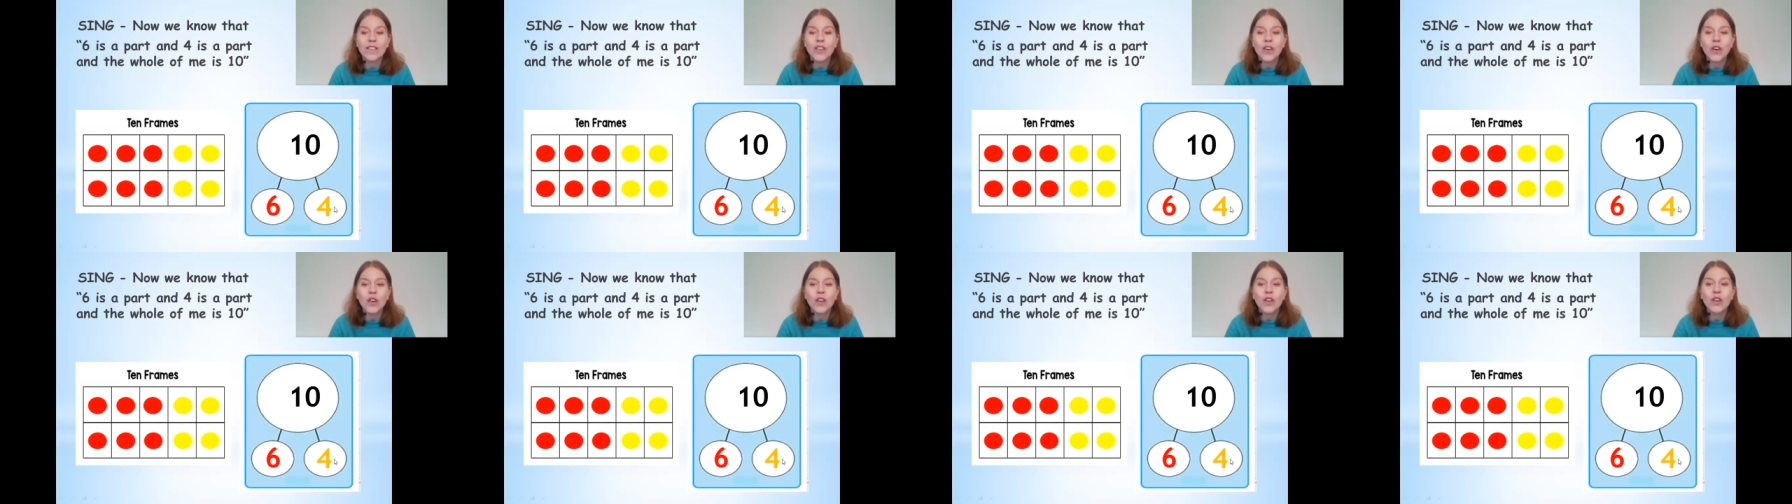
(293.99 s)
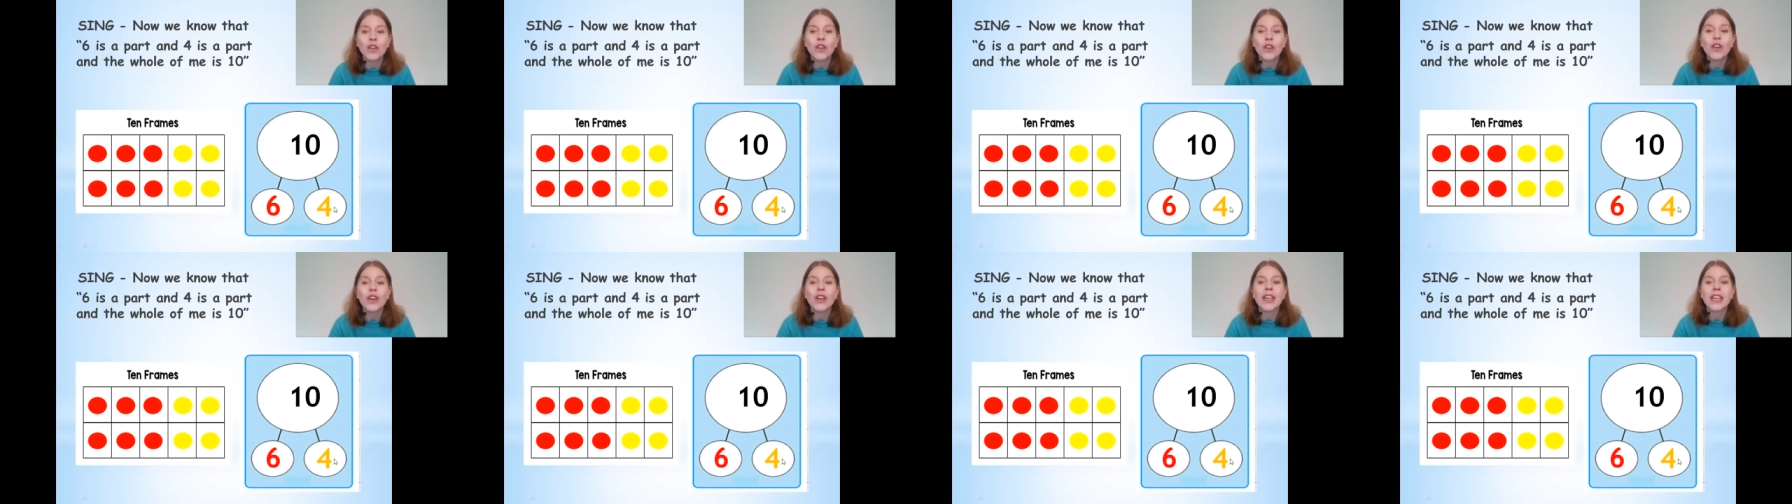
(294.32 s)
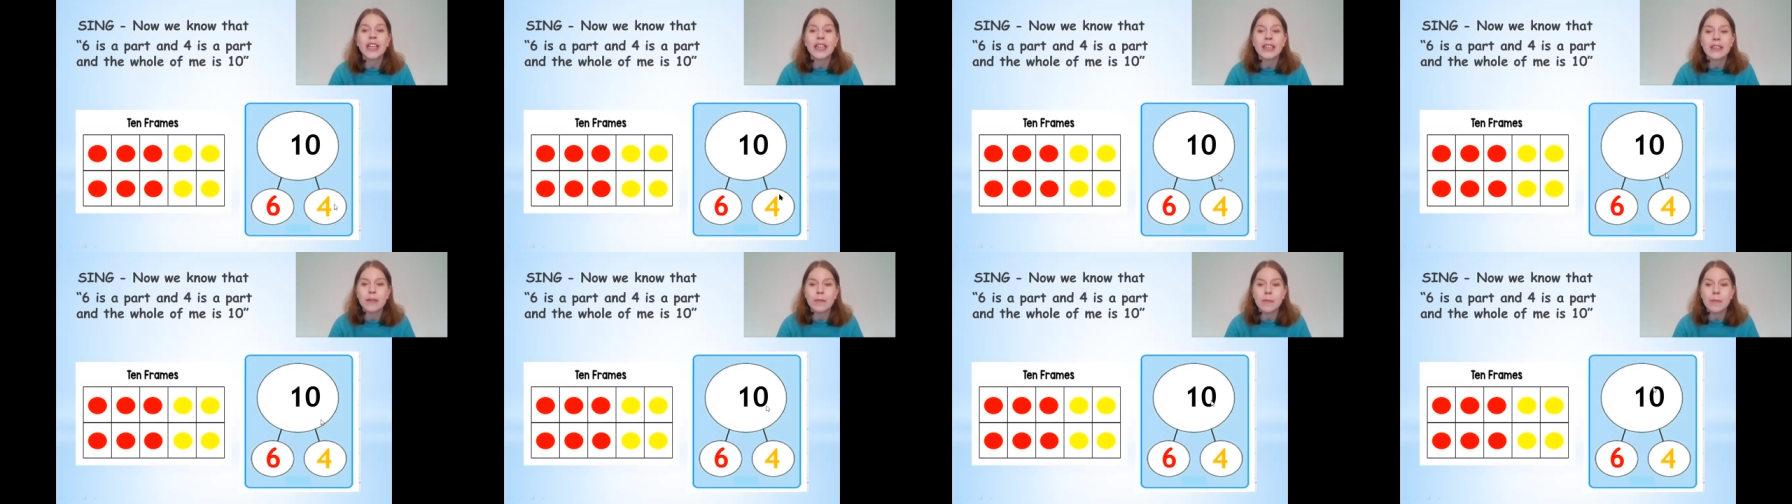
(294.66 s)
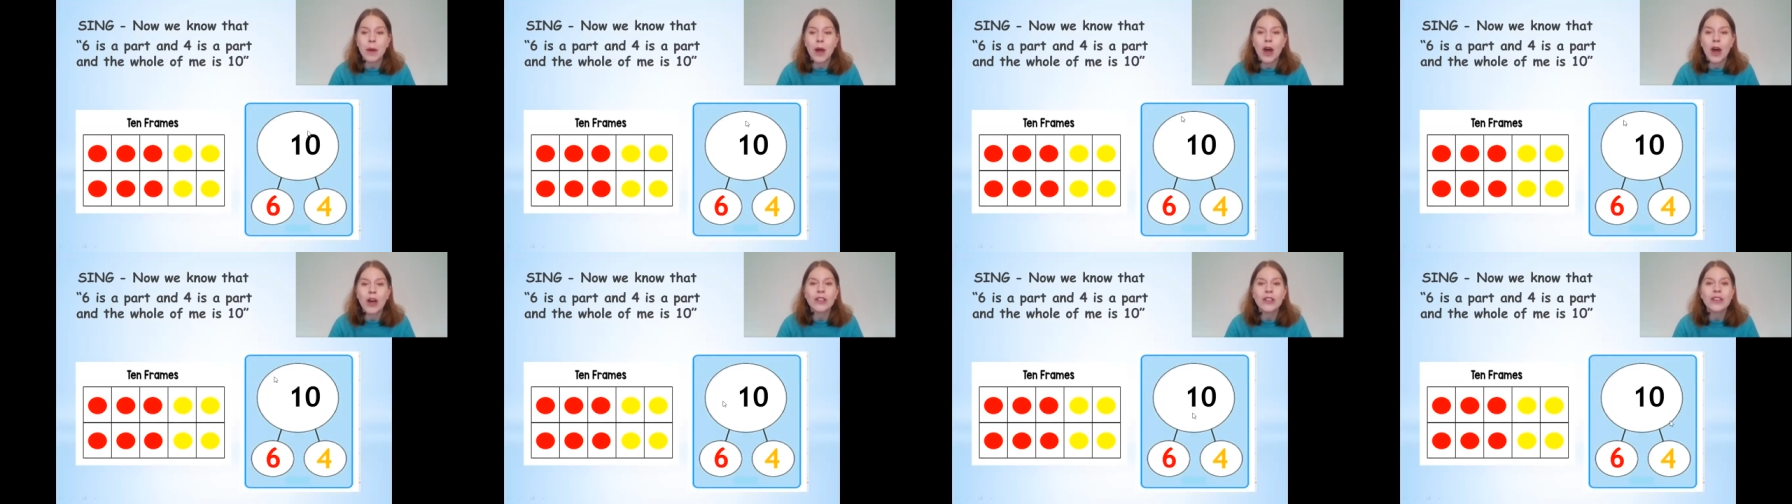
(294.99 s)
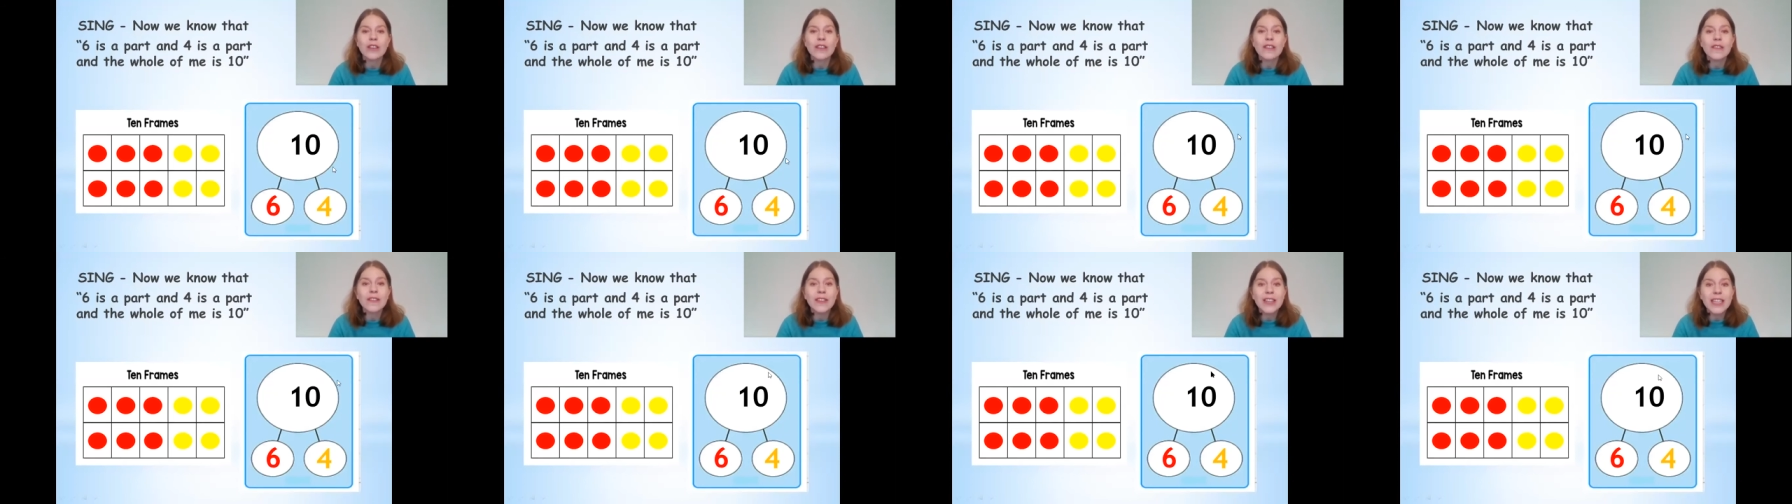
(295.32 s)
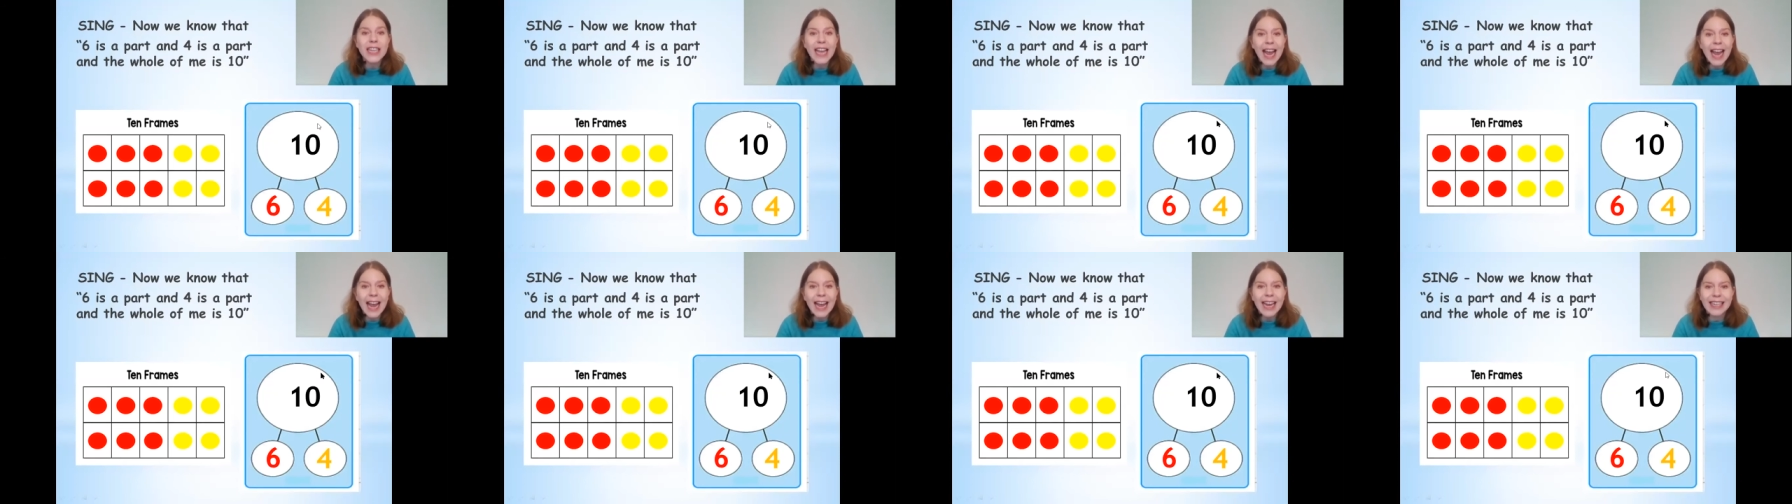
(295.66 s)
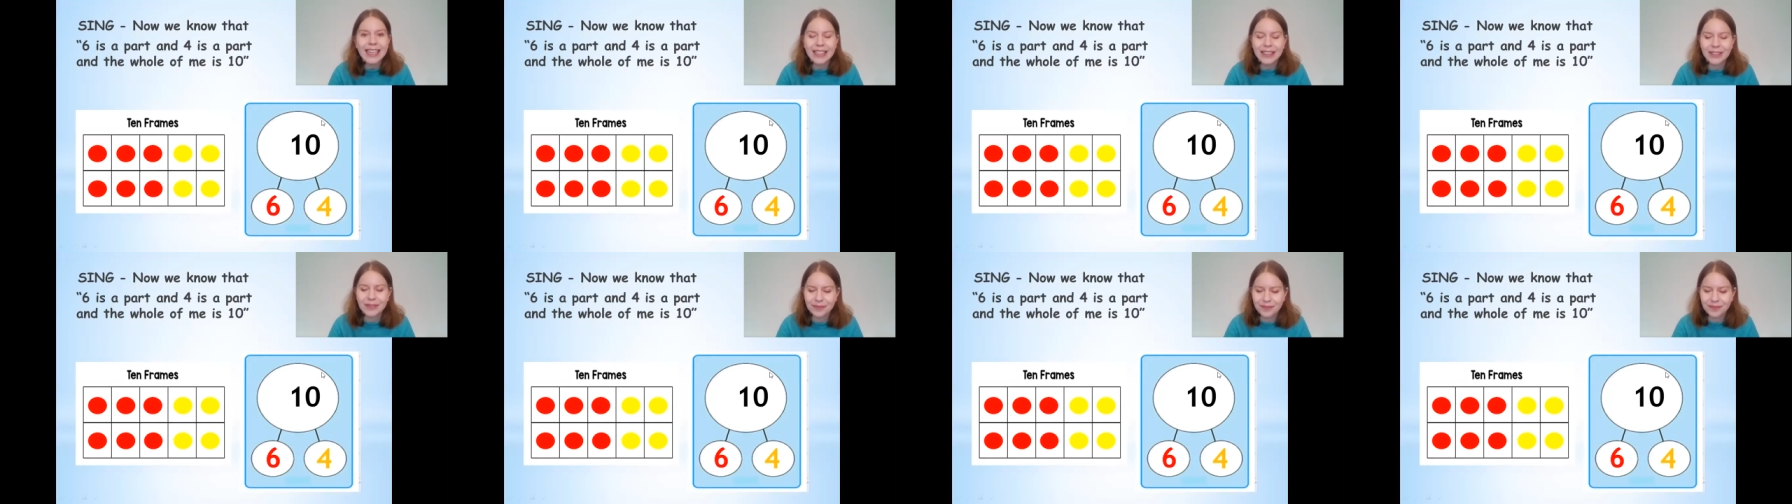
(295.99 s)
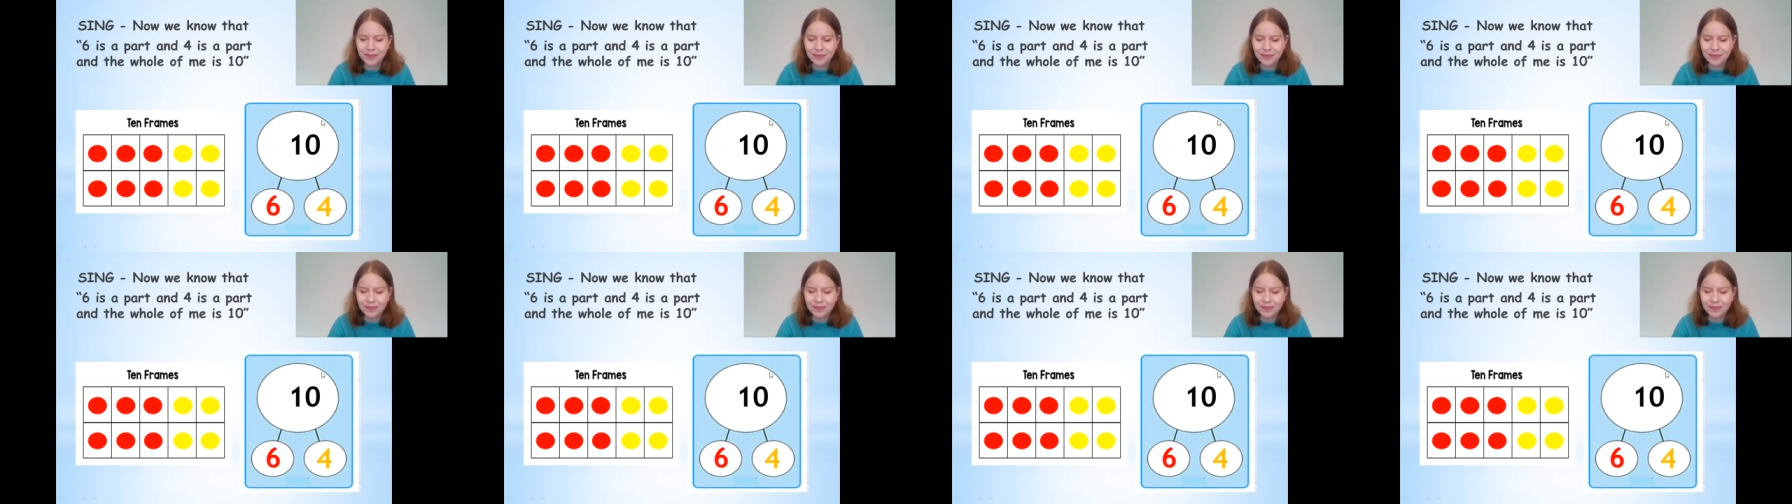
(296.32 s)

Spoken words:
4 is a part of 10.